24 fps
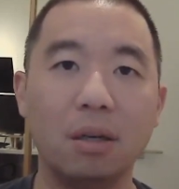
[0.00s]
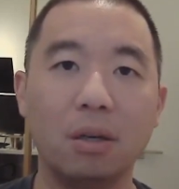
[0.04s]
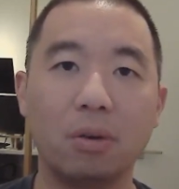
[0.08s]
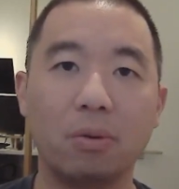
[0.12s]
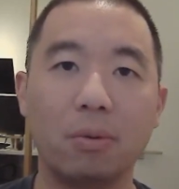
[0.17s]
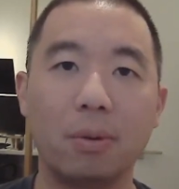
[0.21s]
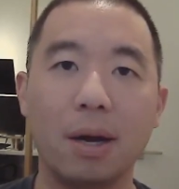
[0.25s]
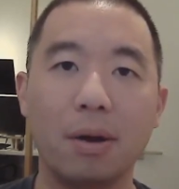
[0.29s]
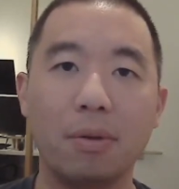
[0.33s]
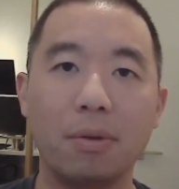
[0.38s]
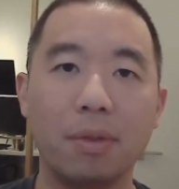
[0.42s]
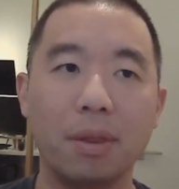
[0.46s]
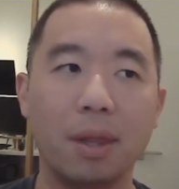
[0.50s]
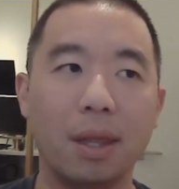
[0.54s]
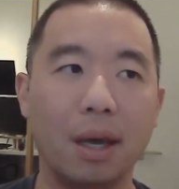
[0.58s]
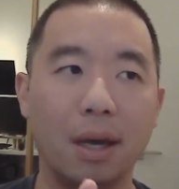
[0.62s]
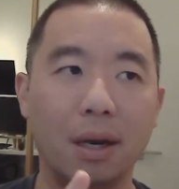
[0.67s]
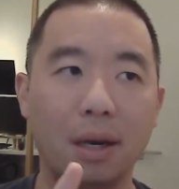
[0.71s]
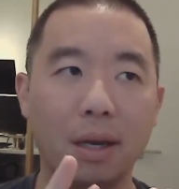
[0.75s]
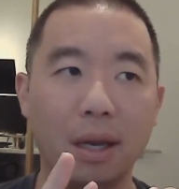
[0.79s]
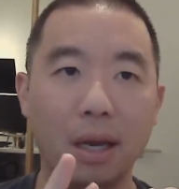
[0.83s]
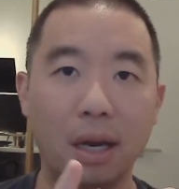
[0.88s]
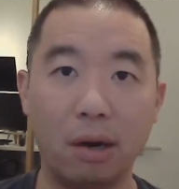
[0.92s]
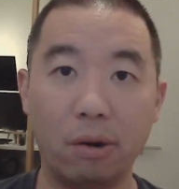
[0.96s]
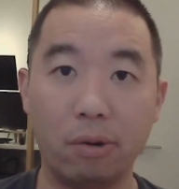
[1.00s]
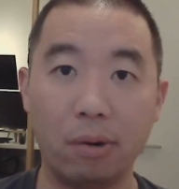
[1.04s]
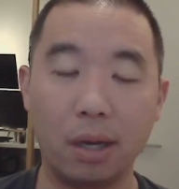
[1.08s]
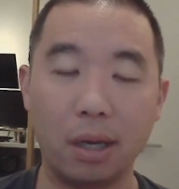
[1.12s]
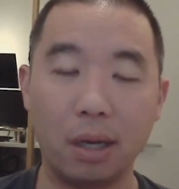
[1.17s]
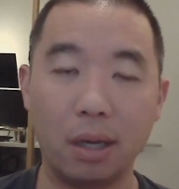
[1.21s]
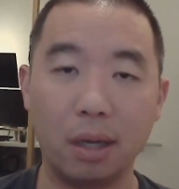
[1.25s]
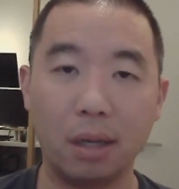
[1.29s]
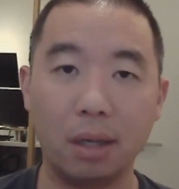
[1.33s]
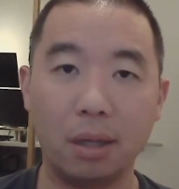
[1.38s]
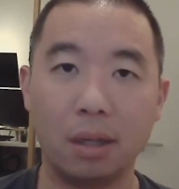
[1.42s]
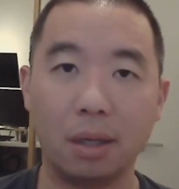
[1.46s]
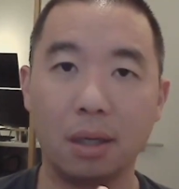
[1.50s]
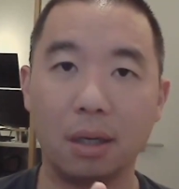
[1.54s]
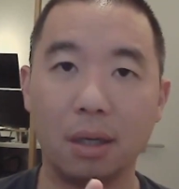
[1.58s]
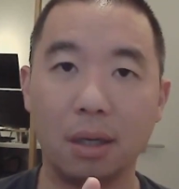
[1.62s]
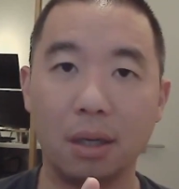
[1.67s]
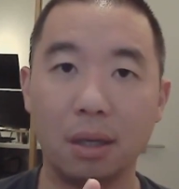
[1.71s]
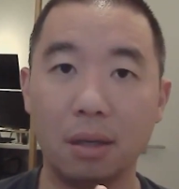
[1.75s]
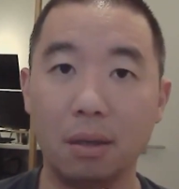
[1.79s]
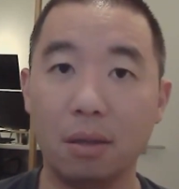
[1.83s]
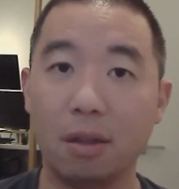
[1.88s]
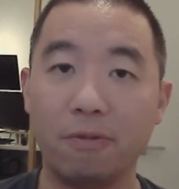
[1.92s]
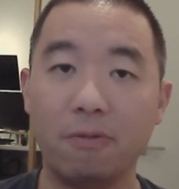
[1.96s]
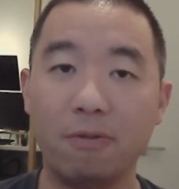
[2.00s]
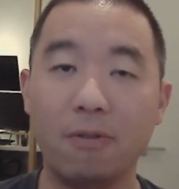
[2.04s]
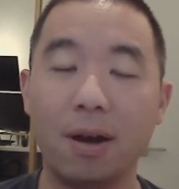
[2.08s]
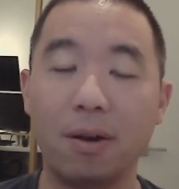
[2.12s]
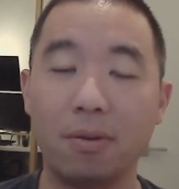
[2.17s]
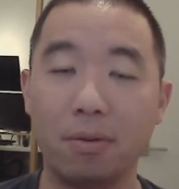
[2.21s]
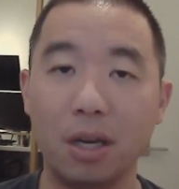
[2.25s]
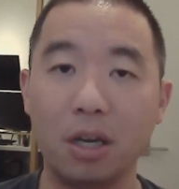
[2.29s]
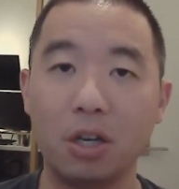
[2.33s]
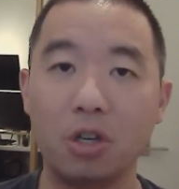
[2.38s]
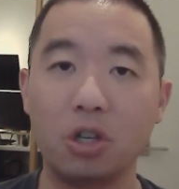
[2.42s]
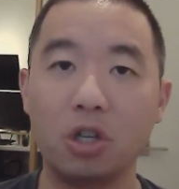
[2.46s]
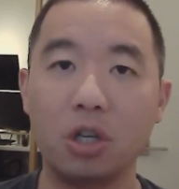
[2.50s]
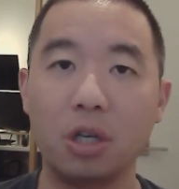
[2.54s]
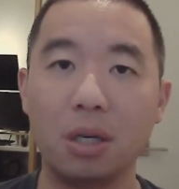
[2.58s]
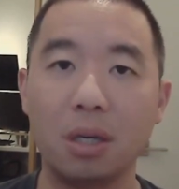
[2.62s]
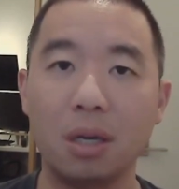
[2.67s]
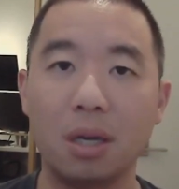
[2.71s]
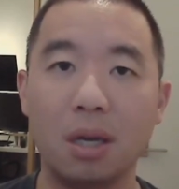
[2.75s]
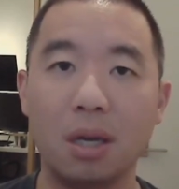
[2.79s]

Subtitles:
around that area, the foundation.